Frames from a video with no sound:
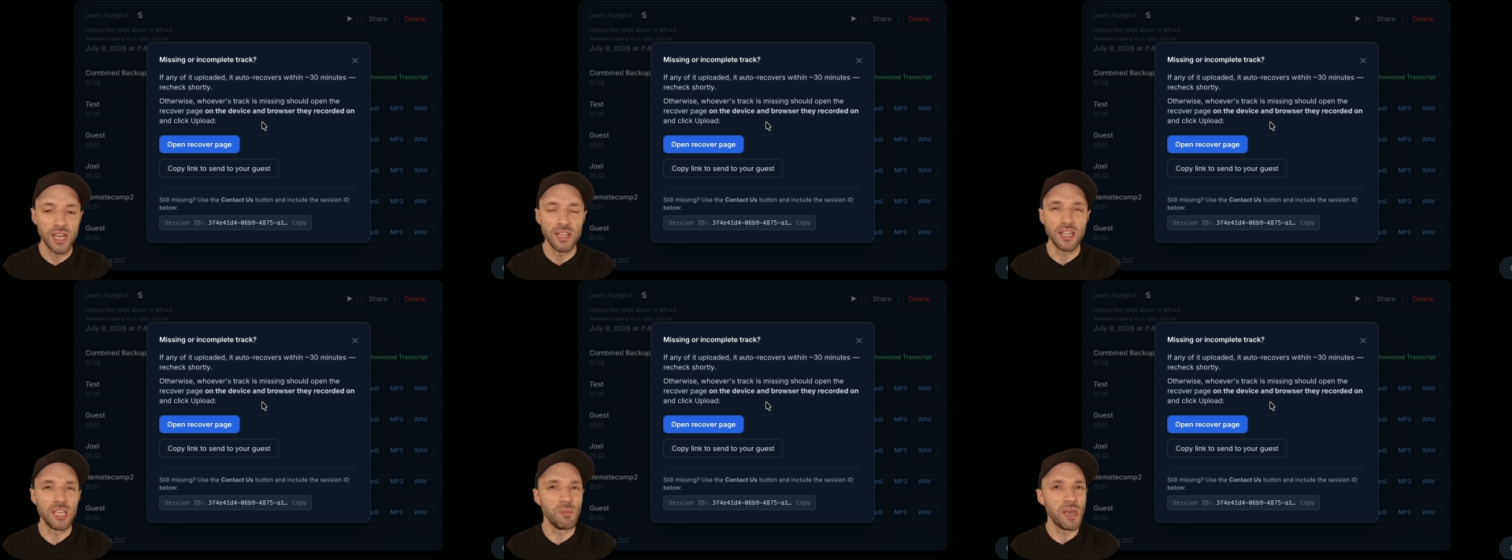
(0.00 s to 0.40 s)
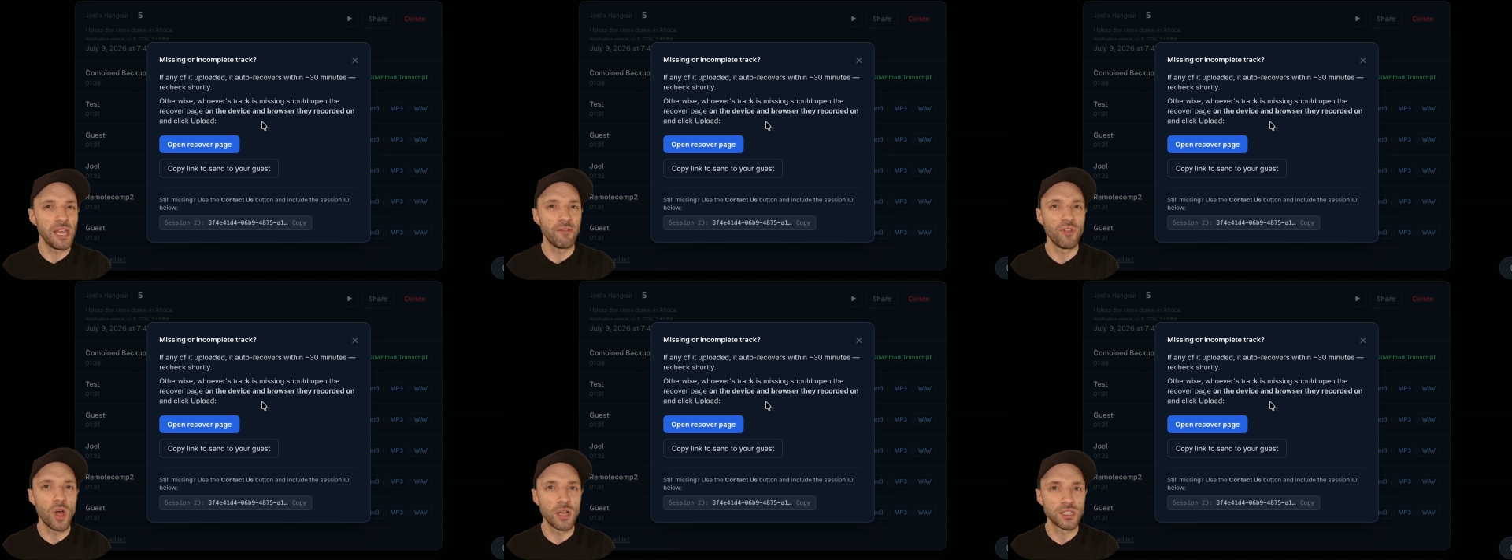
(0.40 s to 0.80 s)
then you may
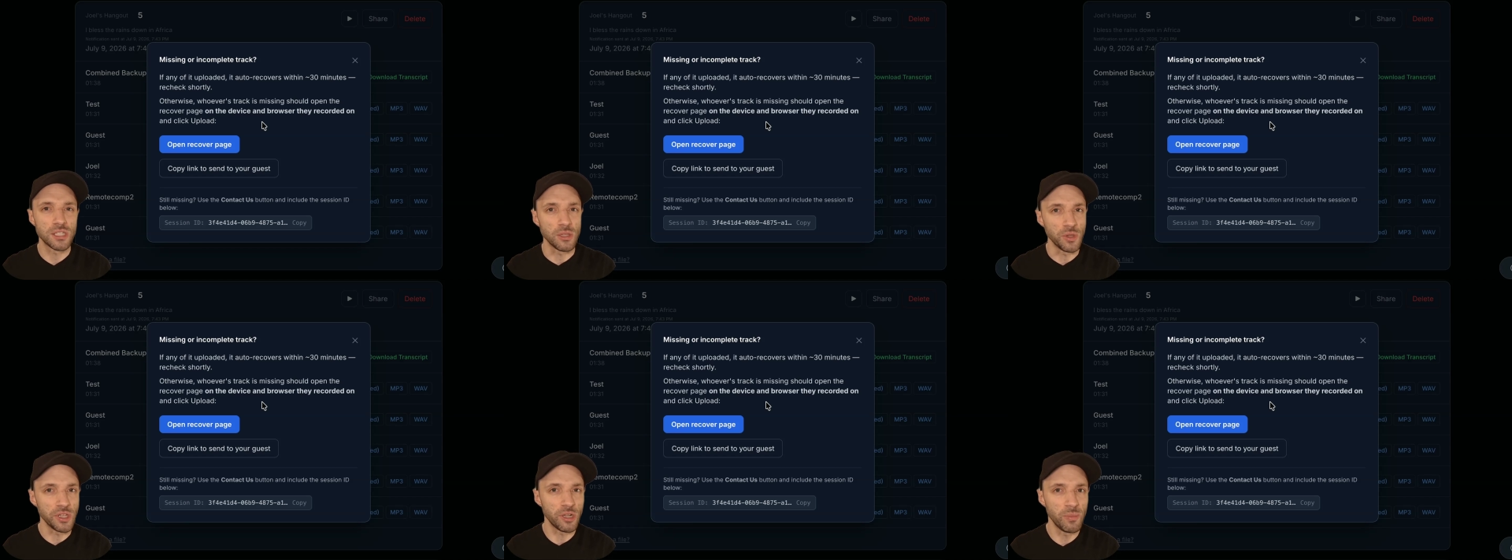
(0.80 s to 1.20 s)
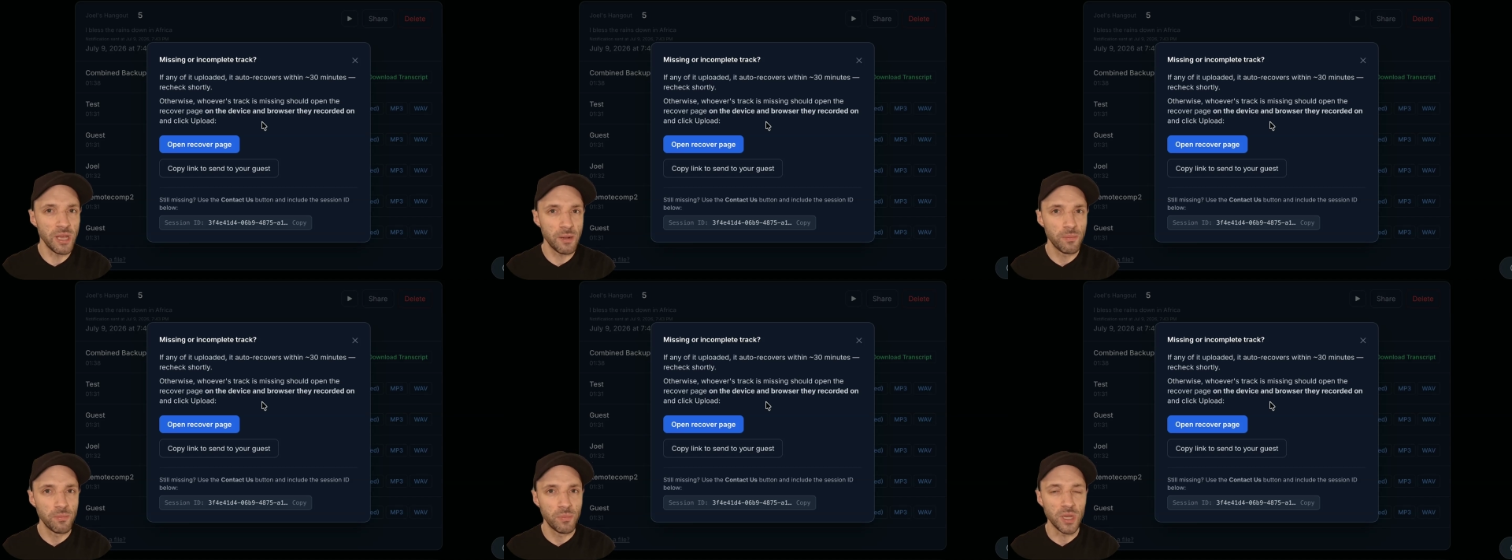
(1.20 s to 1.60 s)
have lost a little
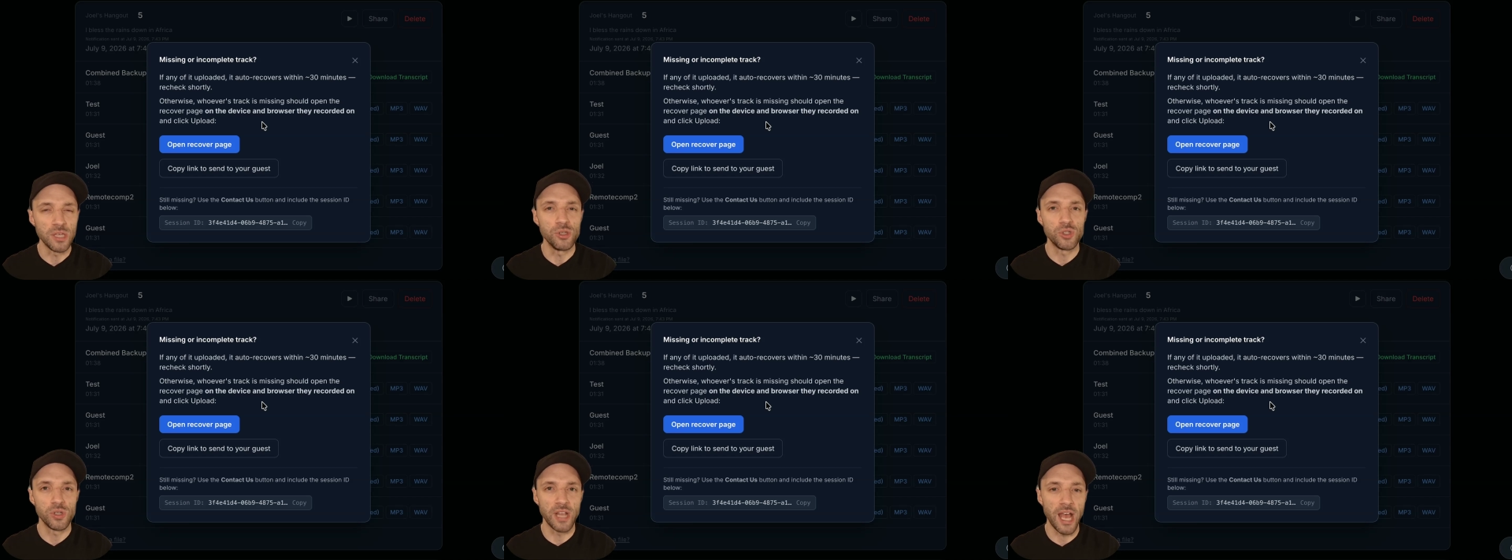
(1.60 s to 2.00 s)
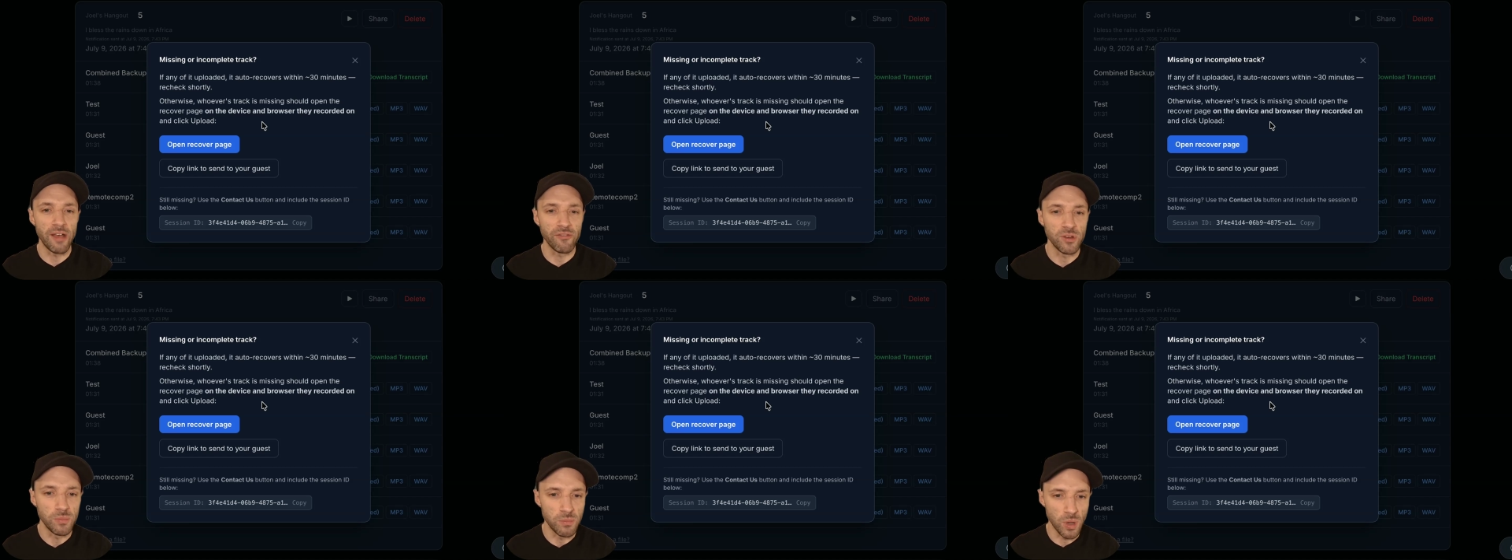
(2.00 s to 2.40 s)
bit, but you should
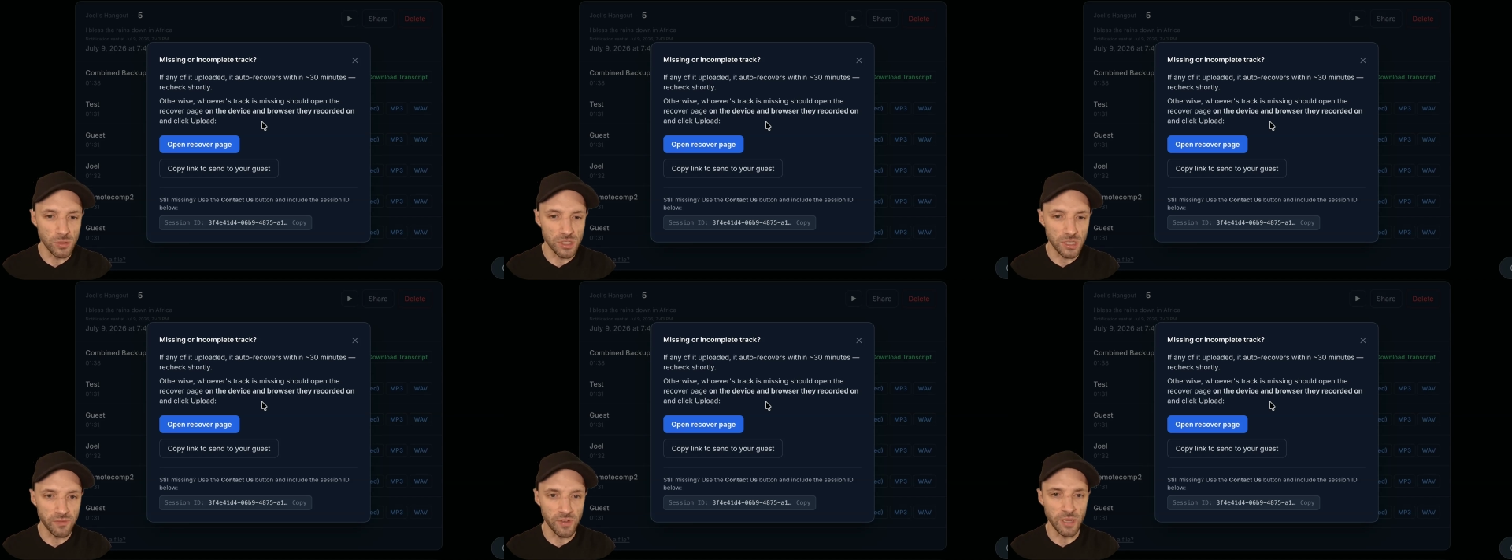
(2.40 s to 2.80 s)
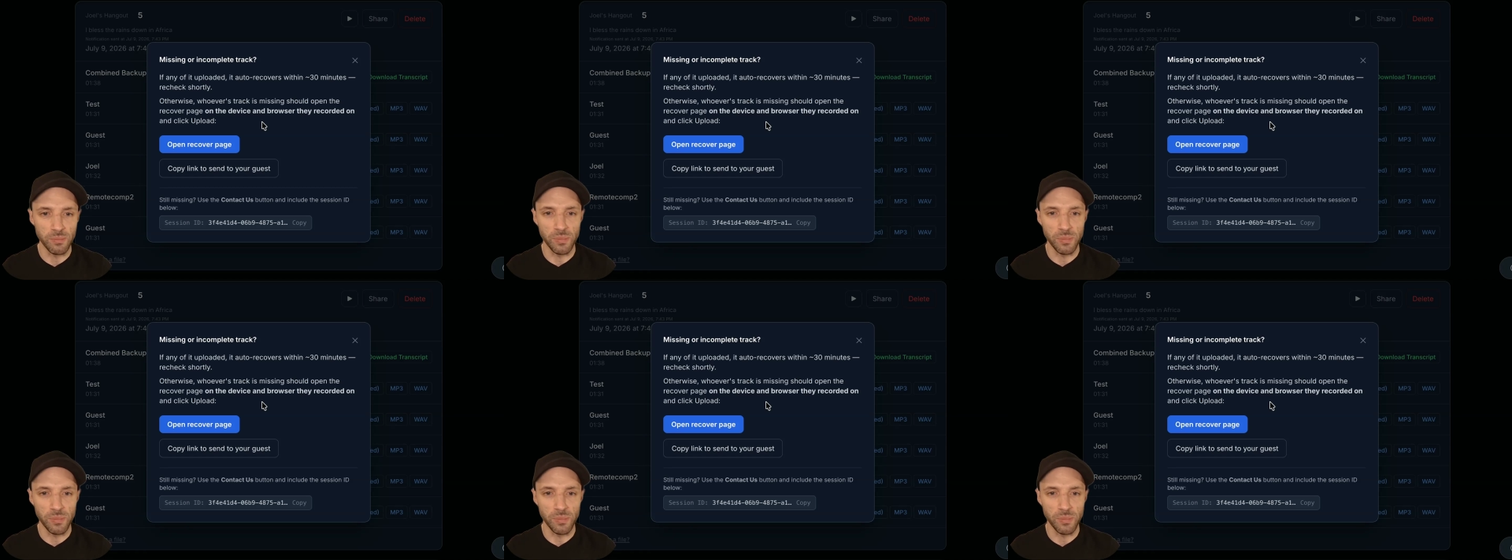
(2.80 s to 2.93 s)
have most of it.